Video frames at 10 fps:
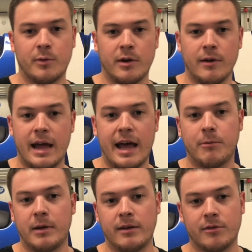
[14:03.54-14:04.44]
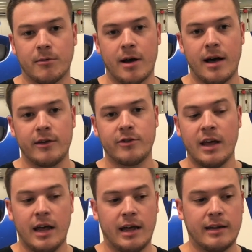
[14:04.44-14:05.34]
and Twitter at Petty's Garage.
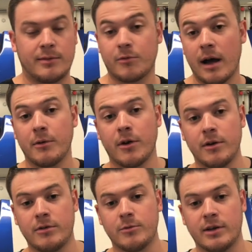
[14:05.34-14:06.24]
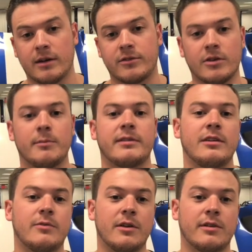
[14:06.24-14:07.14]
And subscribe to our YouTube channel so you don't miss
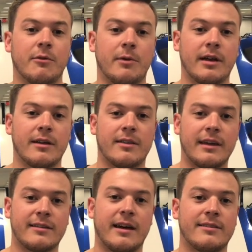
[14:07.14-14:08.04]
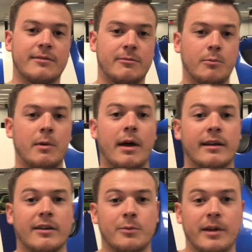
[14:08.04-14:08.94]
these videos every week. Thanks guys. We'll be back next